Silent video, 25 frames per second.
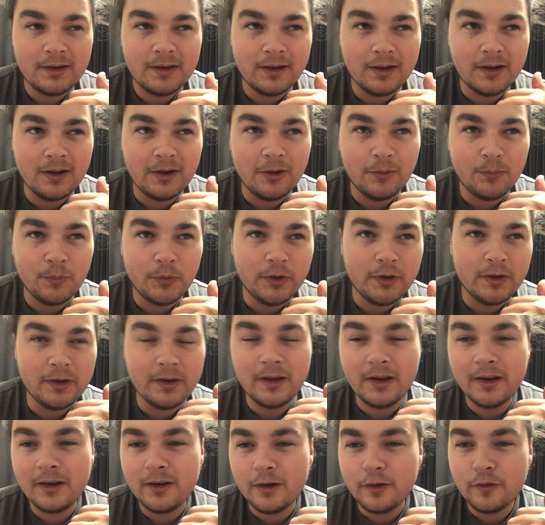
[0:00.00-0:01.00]
um, we didn't
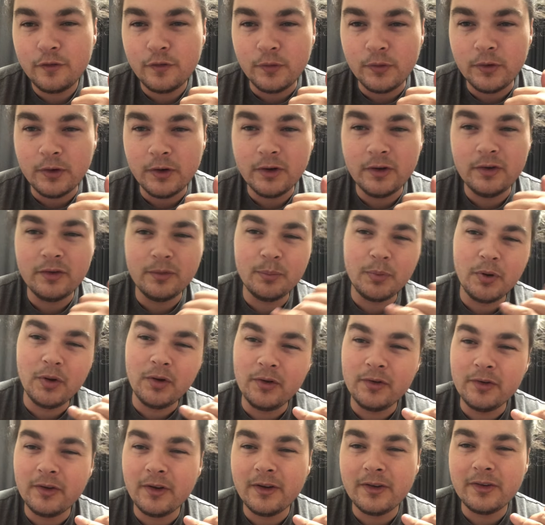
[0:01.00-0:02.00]
get enough footage,
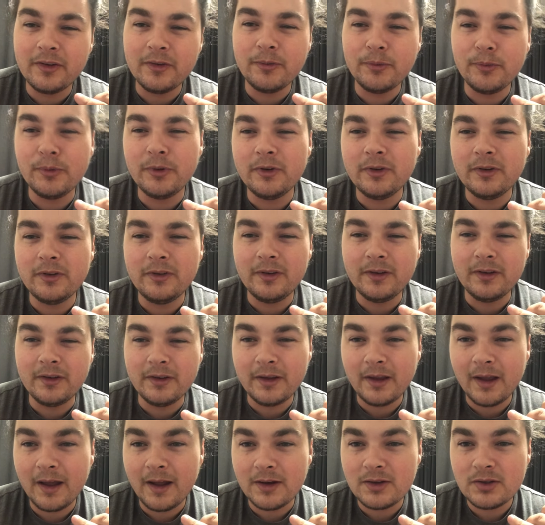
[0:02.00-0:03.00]
apologize if we didn't
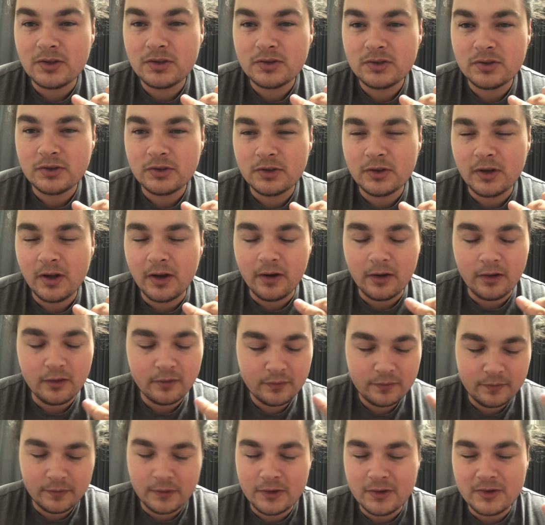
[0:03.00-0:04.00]
catch enough
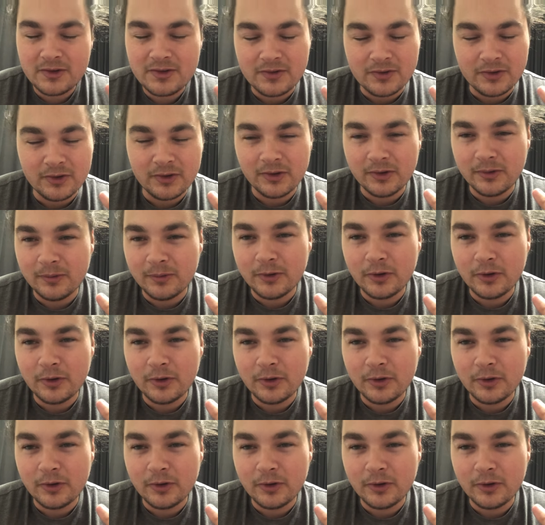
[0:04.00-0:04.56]
fish really.